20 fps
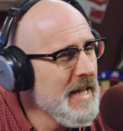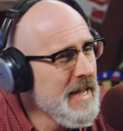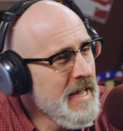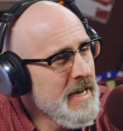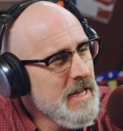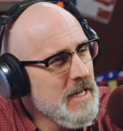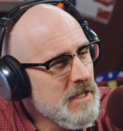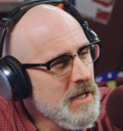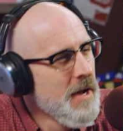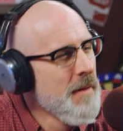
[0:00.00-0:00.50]

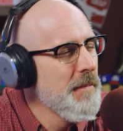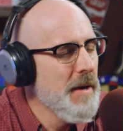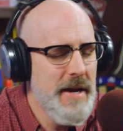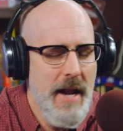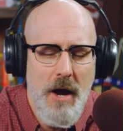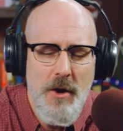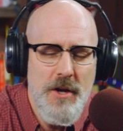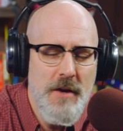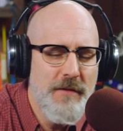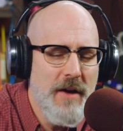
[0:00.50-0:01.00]
innings, but
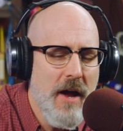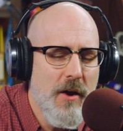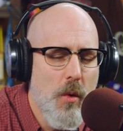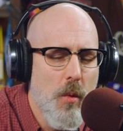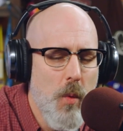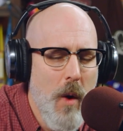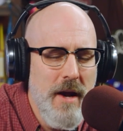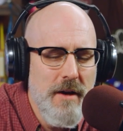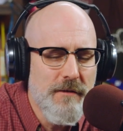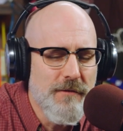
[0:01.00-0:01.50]
now you've got to
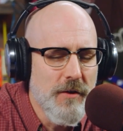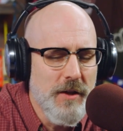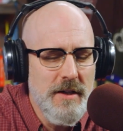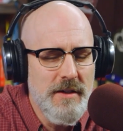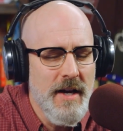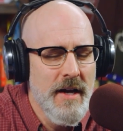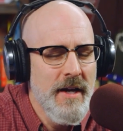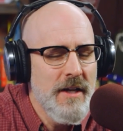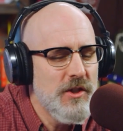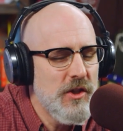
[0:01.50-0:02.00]
wait for these